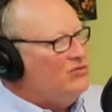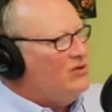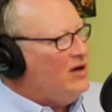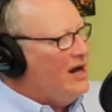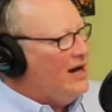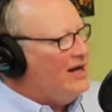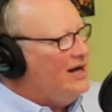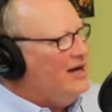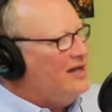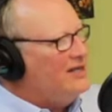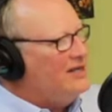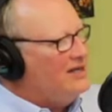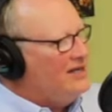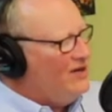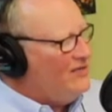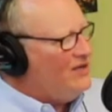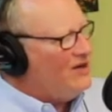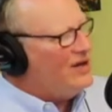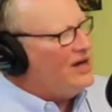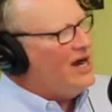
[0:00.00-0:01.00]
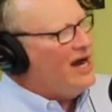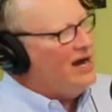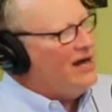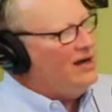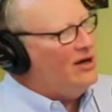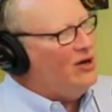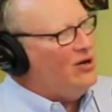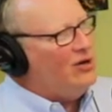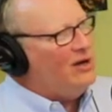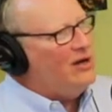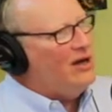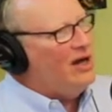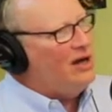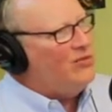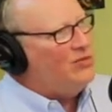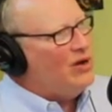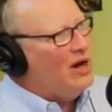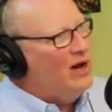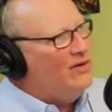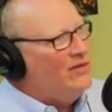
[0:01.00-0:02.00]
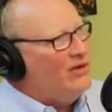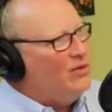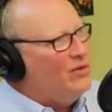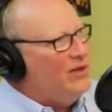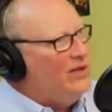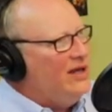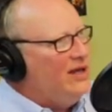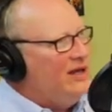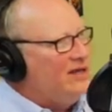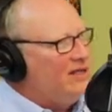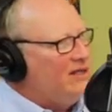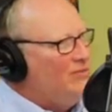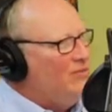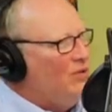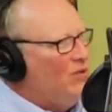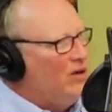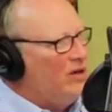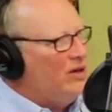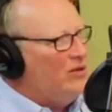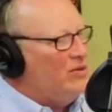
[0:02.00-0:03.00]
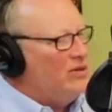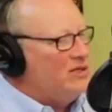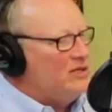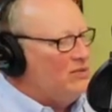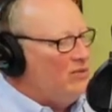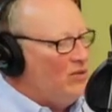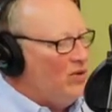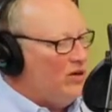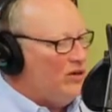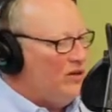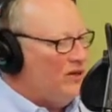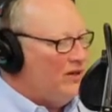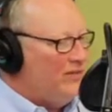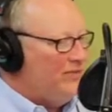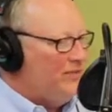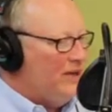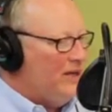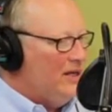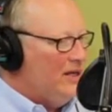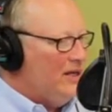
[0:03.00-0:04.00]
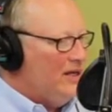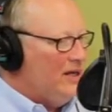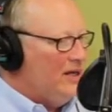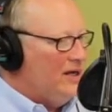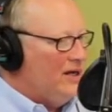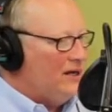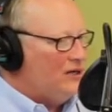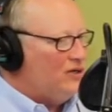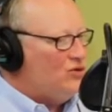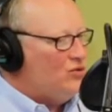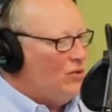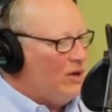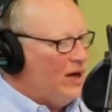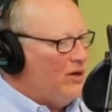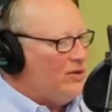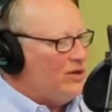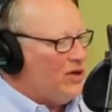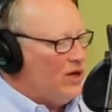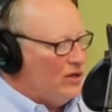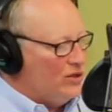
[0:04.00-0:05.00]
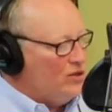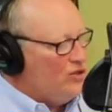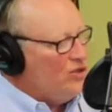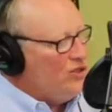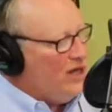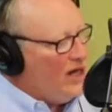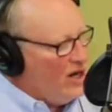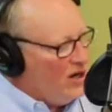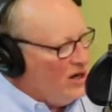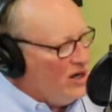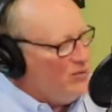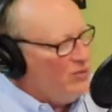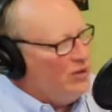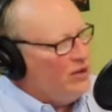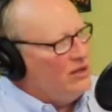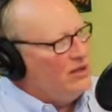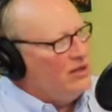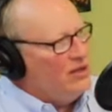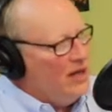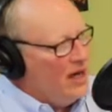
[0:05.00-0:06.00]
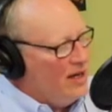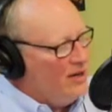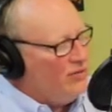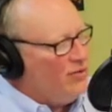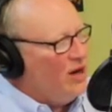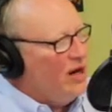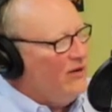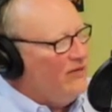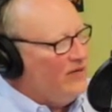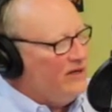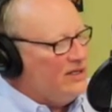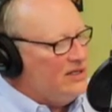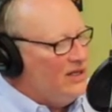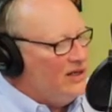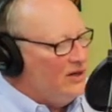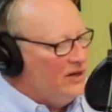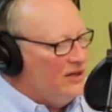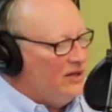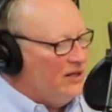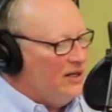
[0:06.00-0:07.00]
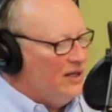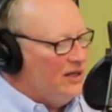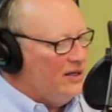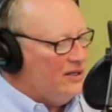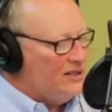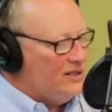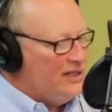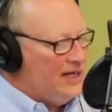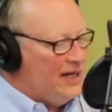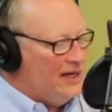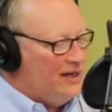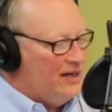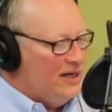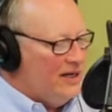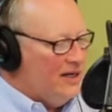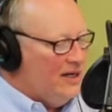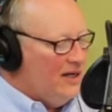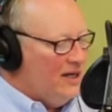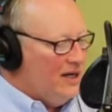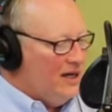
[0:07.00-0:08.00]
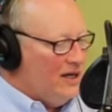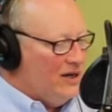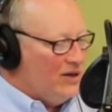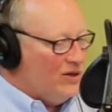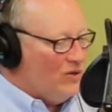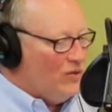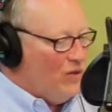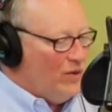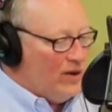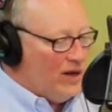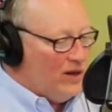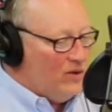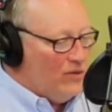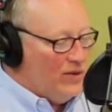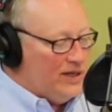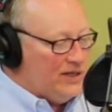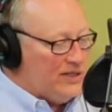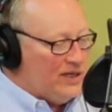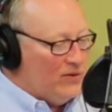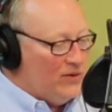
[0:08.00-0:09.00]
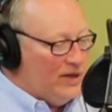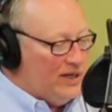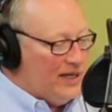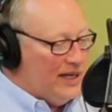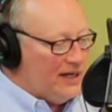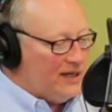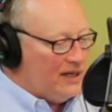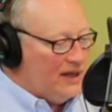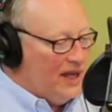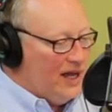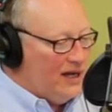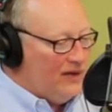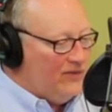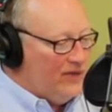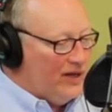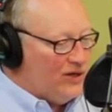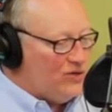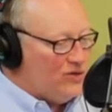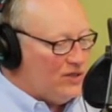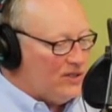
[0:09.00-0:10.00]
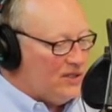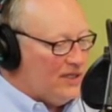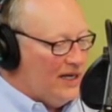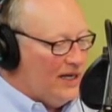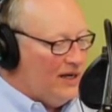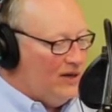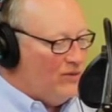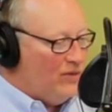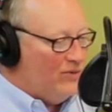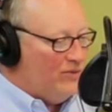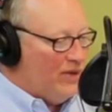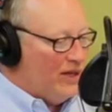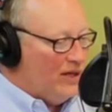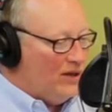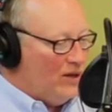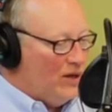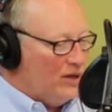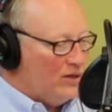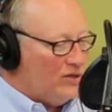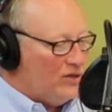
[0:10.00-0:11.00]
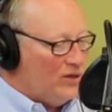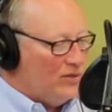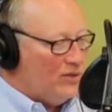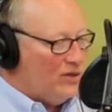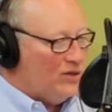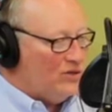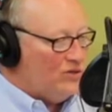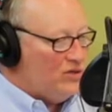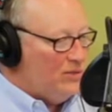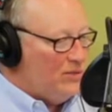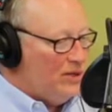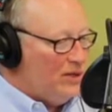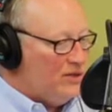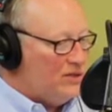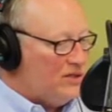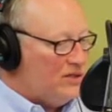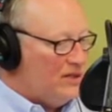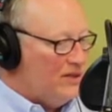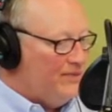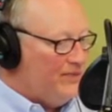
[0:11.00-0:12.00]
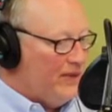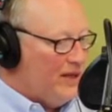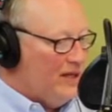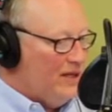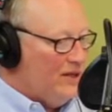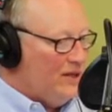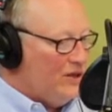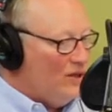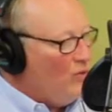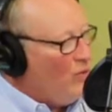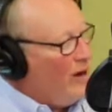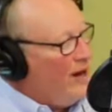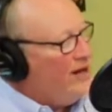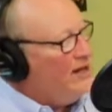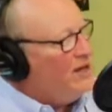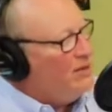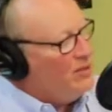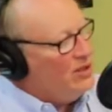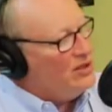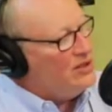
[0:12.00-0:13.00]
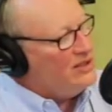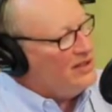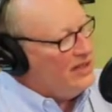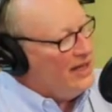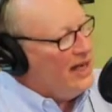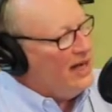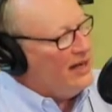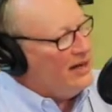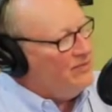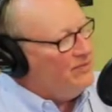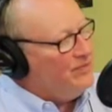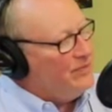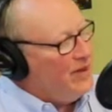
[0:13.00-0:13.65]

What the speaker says: Right. It's a different kind of nonprofit. We think it's important that we support the what I would call charitable nonprofits here in the state. One of the ones that we take a lot of interest in, and we've been a long-term contributor, is the YWCA.